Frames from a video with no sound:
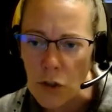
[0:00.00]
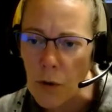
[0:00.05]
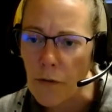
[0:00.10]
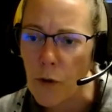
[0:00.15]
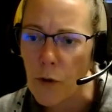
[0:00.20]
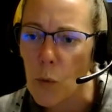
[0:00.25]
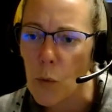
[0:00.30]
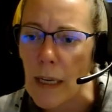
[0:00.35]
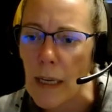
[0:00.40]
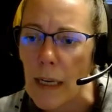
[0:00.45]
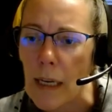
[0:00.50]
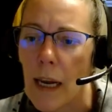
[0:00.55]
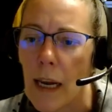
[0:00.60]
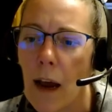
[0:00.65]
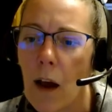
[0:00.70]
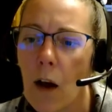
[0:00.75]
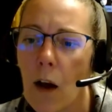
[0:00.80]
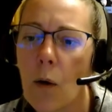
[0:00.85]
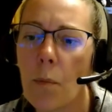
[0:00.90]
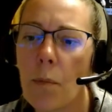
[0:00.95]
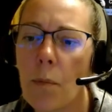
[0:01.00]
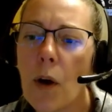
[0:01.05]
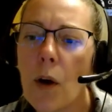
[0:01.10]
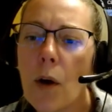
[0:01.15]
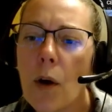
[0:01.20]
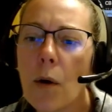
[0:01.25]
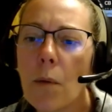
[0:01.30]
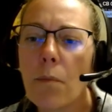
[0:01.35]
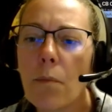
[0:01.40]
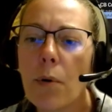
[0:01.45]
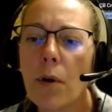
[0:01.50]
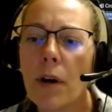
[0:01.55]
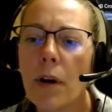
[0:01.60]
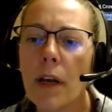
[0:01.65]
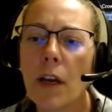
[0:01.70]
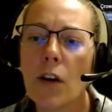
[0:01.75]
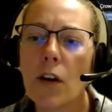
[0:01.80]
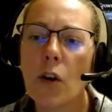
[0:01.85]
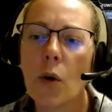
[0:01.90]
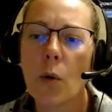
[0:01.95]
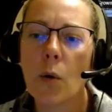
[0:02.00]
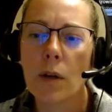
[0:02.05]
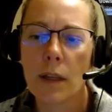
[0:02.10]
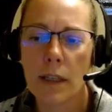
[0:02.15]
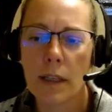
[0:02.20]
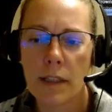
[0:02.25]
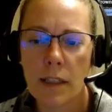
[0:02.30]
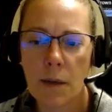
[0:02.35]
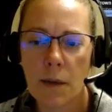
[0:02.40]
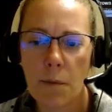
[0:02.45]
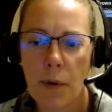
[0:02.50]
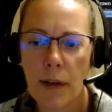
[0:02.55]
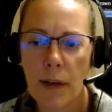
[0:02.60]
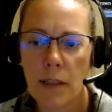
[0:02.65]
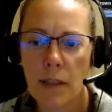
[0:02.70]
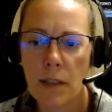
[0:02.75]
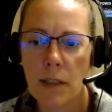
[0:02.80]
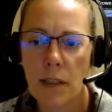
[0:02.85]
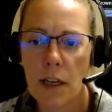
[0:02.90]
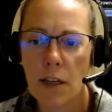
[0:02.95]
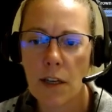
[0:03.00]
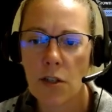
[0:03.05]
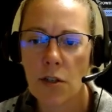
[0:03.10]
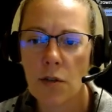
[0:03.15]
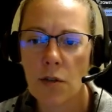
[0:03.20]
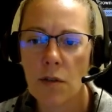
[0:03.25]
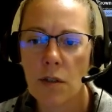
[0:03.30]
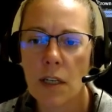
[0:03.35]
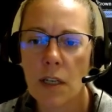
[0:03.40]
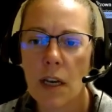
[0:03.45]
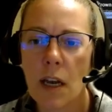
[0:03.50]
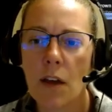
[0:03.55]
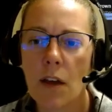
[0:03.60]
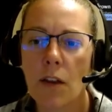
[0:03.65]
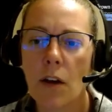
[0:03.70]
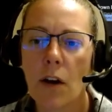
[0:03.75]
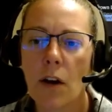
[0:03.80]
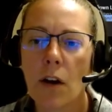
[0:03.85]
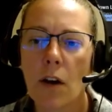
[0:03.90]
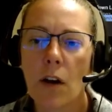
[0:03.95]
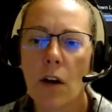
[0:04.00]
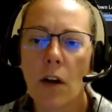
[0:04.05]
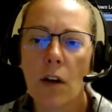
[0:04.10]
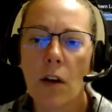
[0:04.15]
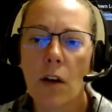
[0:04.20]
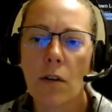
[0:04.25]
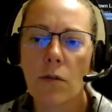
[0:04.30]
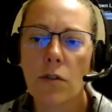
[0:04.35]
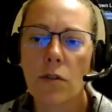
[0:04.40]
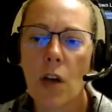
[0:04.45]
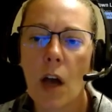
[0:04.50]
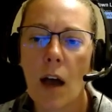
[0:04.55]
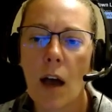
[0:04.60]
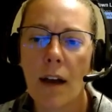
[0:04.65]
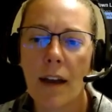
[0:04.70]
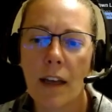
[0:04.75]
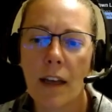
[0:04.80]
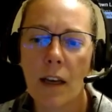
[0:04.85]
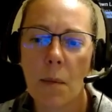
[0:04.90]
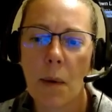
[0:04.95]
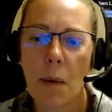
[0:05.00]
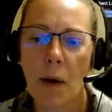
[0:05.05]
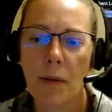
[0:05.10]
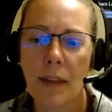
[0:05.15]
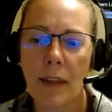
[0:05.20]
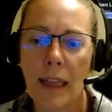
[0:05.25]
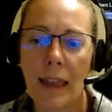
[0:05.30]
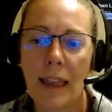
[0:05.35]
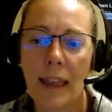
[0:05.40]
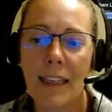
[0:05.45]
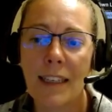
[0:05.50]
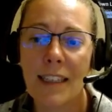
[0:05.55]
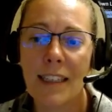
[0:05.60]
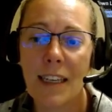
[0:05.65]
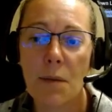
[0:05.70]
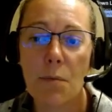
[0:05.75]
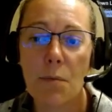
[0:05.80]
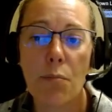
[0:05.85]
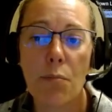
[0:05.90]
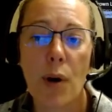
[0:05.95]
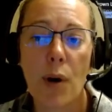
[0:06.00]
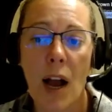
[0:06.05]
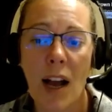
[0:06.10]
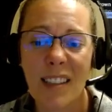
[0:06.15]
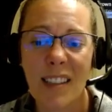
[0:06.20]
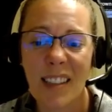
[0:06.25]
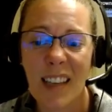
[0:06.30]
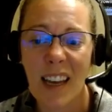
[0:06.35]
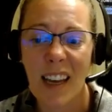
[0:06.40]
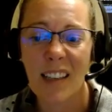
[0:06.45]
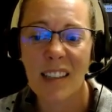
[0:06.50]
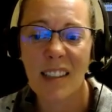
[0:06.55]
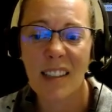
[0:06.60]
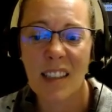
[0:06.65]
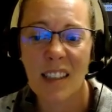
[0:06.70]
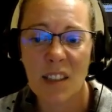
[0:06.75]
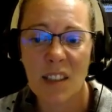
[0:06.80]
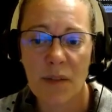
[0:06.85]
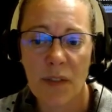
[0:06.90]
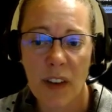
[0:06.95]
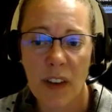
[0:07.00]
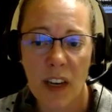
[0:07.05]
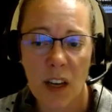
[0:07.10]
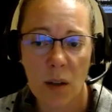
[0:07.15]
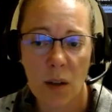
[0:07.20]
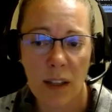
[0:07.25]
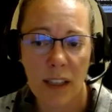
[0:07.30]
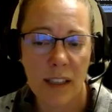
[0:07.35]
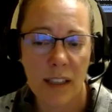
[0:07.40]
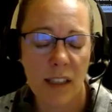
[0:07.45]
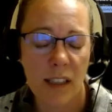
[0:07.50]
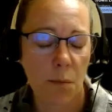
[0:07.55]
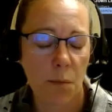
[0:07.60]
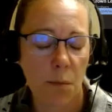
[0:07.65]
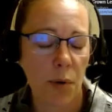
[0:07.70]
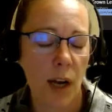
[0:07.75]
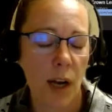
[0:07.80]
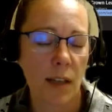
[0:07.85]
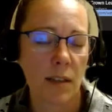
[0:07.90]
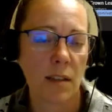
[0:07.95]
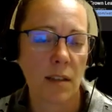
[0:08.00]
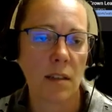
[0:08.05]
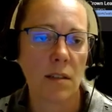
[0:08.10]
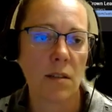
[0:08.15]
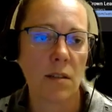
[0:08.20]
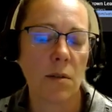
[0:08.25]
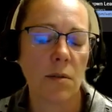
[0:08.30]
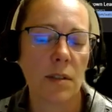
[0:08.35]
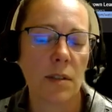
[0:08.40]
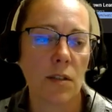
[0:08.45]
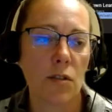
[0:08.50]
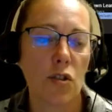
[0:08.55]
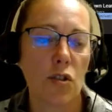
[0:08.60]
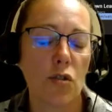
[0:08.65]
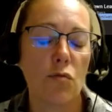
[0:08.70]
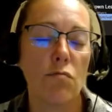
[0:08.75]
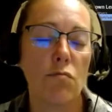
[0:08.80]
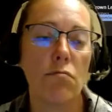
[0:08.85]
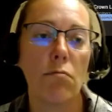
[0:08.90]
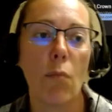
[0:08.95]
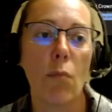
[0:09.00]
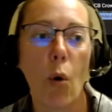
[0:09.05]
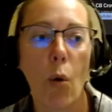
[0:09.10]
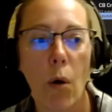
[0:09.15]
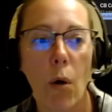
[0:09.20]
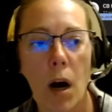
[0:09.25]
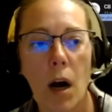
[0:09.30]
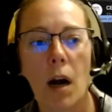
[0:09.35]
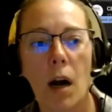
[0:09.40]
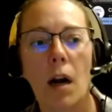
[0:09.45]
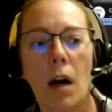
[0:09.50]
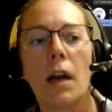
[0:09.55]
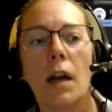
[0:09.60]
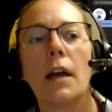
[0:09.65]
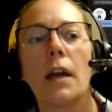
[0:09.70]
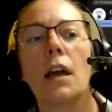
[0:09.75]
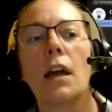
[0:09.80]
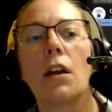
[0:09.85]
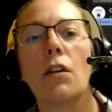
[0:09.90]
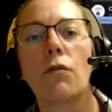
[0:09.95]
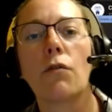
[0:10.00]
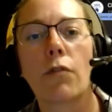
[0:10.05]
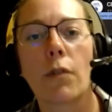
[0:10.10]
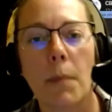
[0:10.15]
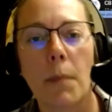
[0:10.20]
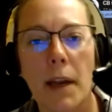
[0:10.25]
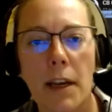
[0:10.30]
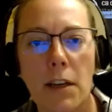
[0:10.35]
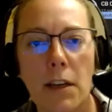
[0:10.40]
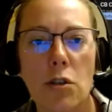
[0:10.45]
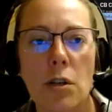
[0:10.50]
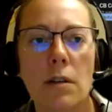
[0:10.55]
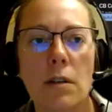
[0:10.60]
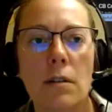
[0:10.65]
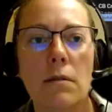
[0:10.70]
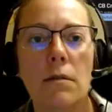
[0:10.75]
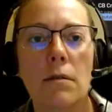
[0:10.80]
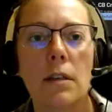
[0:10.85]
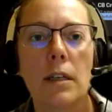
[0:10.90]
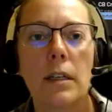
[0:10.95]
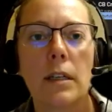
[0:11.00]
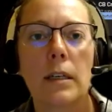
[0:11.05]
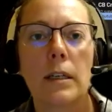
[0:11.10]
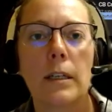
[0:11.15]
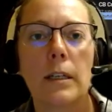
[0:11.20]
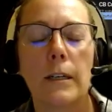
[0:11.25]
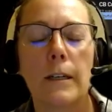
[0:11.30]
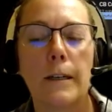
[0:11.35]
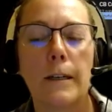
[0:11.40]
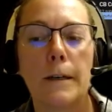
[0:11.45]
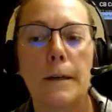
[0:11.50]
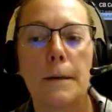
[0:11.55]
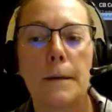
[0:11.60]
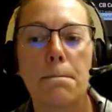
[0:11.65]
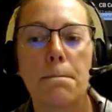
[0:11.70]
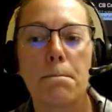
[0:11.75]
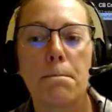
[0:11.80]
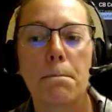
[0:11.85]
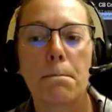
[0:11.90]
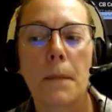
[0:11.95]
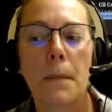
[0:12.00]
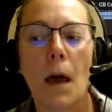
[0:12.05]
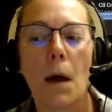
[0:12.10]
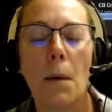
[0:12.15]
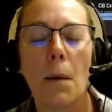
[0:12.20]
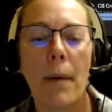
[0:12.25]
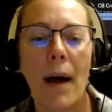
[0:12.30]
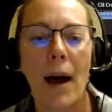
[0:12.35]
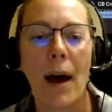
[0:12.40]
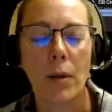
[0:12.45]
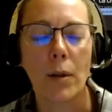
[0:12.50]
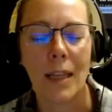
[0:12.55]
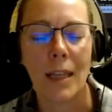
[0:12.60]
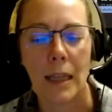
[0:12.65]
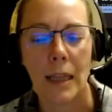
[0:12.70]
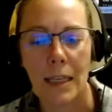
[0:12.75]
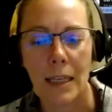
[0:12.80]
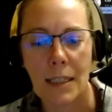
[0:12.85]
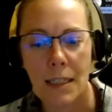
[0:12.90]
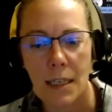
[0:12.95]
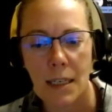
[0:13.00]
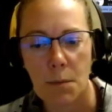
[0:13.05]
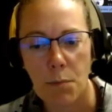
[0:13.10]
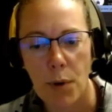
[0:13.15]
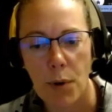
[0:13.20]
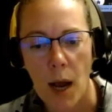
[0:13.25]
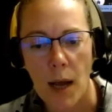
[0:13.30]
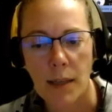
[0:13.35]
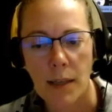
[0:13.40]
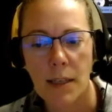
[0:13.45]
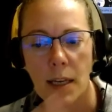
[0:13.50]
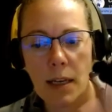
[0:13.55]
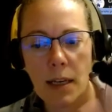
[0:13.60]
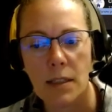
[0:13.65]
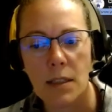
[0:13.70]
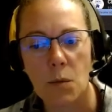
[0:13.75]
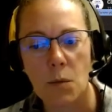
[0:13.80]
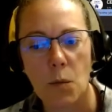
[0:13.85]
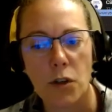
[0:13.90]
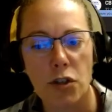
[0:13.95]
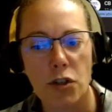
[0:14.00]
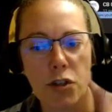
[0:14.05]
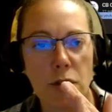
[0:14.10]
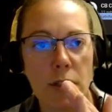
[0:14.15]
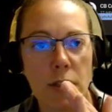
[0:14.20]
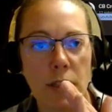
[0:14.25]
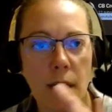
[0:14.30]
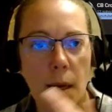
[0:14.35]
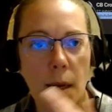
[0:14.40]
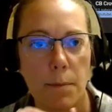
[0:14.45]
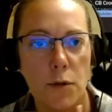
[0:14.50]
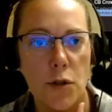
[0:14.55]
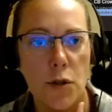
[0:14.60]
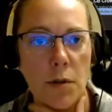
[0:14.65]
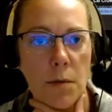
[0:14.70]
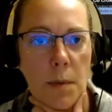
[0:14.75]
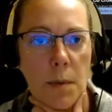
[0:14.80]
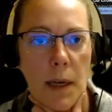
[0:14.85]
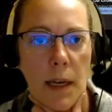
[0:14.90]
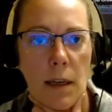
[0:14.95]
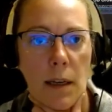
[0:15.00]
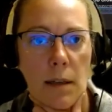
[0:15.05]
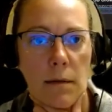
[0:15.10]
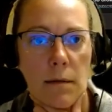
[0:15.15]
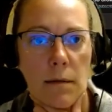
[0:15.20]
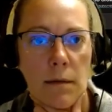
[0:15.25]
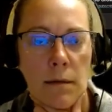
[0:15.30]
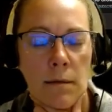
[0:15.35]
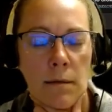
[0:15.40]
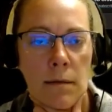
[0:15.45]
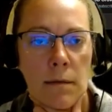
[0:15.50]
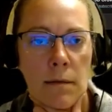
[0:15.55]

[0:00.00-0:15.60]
So if you need help putting your listing presentation together, talking about the listing process, this video listing process goes into more information about the listing process and what your steps should be.